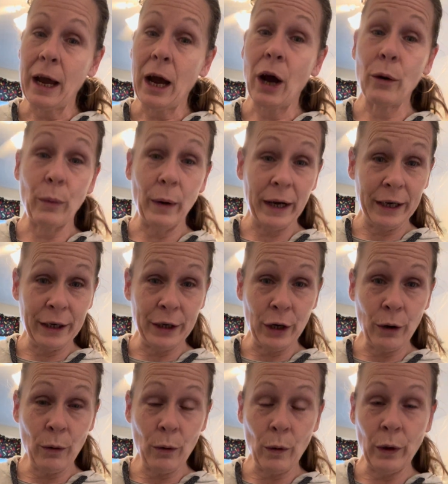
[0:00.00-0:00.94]

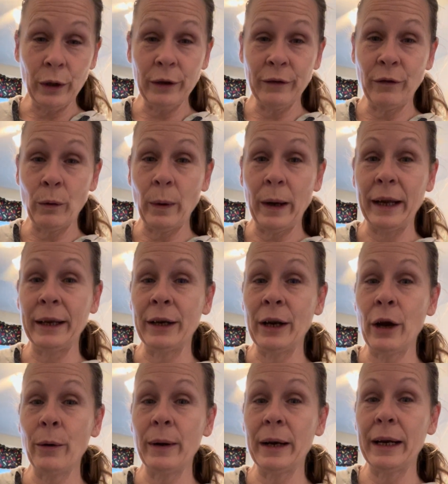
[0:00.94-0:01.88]
oregano, oil of
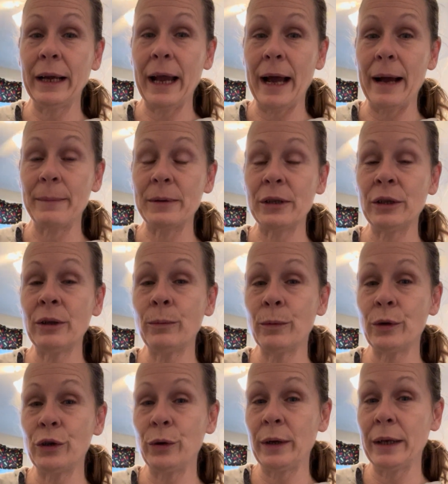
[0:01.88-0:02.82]
oregano in a capsule, and
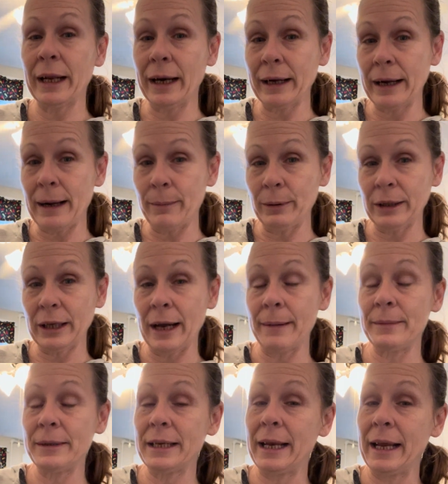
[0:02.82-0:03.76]
we're doing that a couple
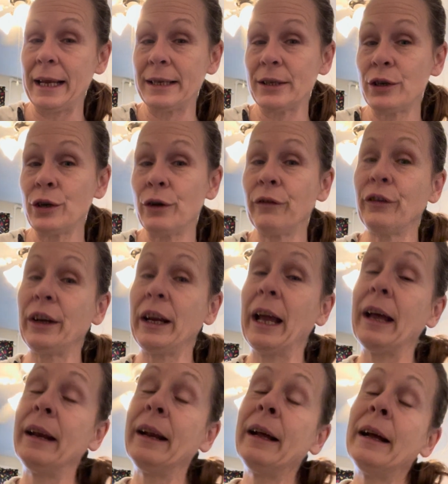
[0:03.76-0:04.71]
times a day. So don't
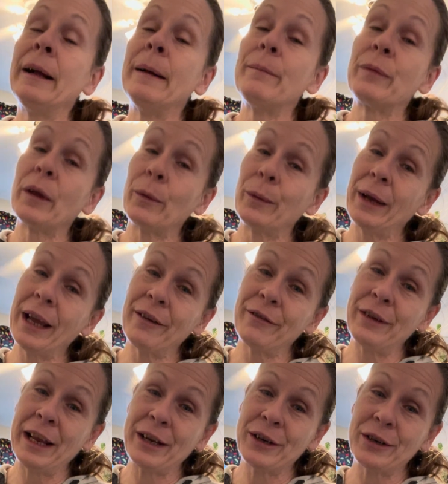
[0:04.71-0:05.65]
forget that we have
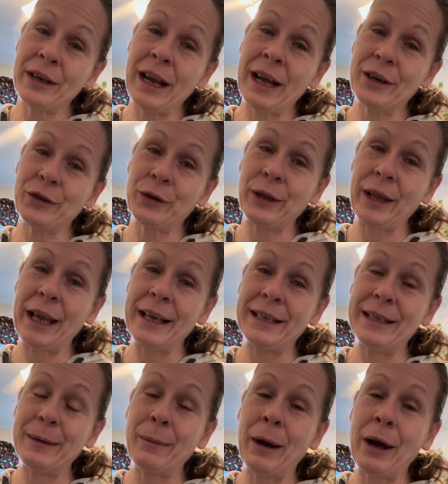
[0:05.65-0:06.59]
natural
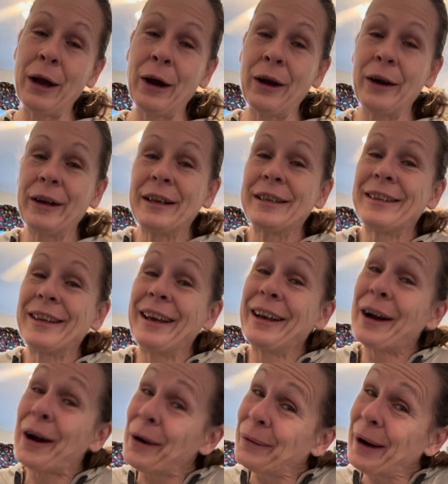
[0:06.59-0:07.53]
antibiotics
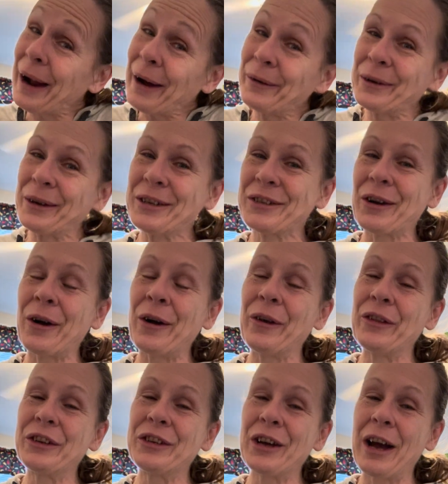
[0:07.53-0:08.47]
like around us all
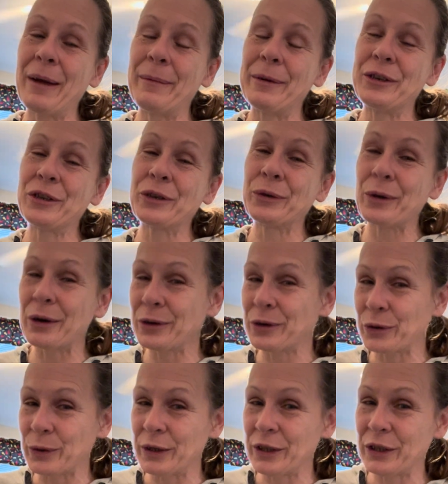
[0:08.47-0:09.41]
the time at your
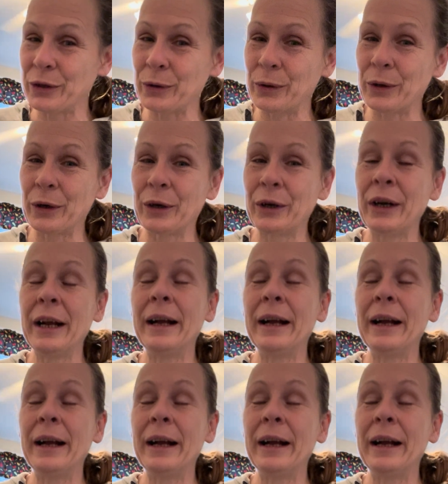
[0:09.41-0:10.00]
grocery store.